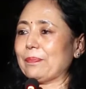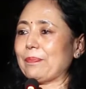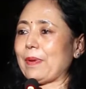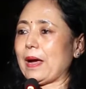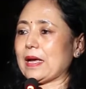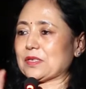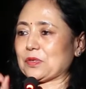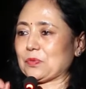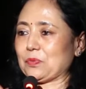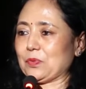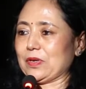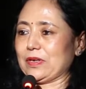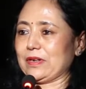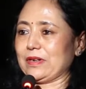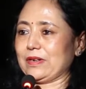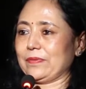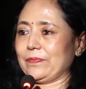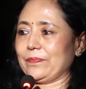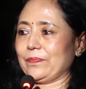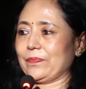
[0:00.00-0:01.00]

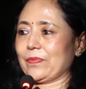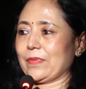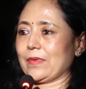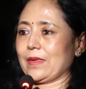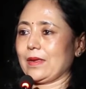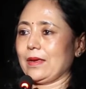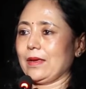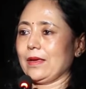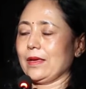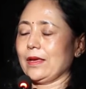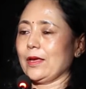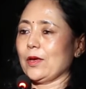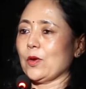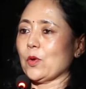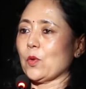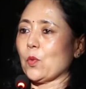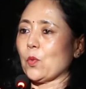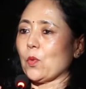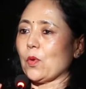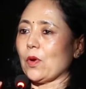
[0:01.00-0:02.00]
password
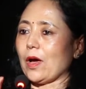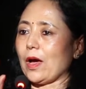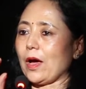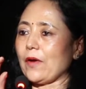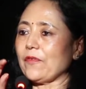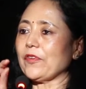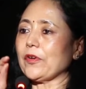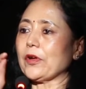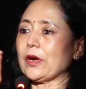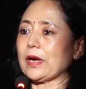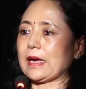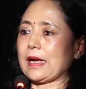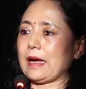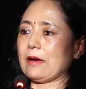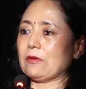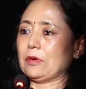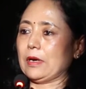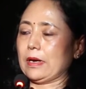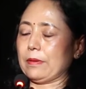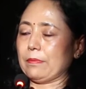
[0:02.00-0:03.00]
of your
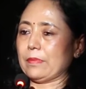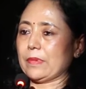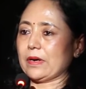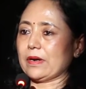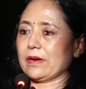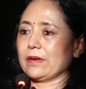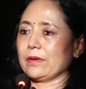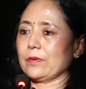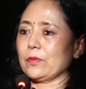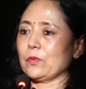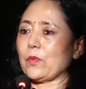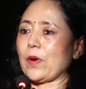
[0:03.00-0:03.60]
account number.